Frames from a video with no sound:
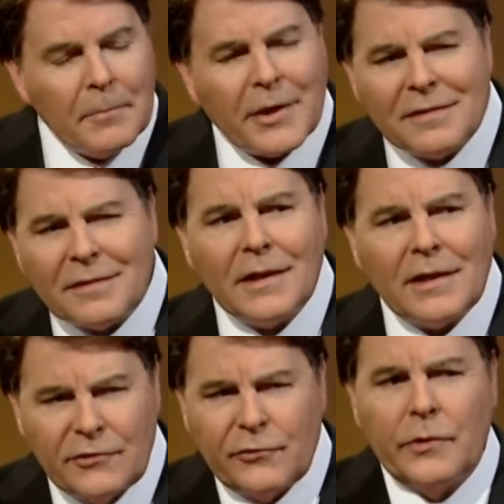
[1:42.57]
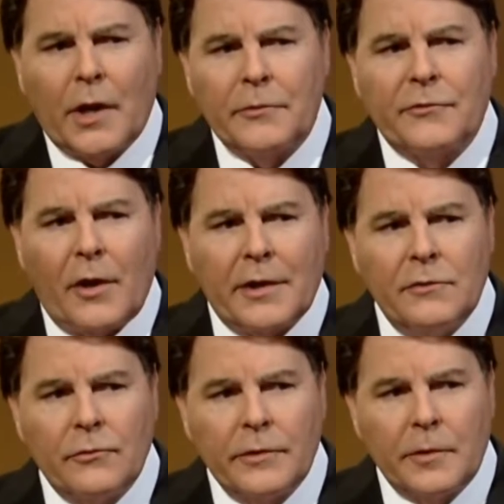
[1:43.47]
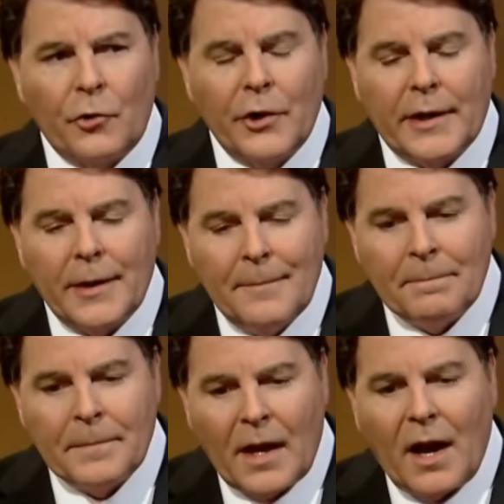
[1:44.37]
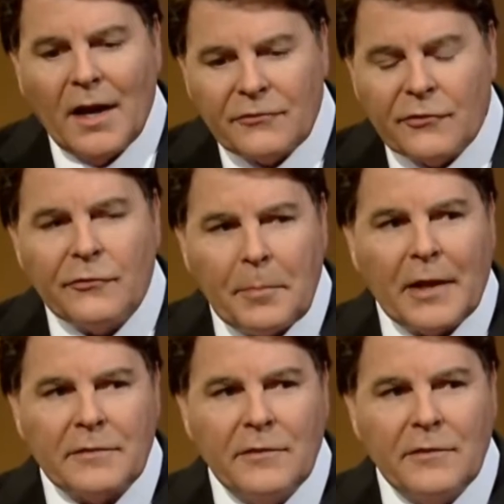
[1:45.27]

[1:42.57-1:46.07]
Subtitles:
But I think, as you and I were talking during the break, I suspect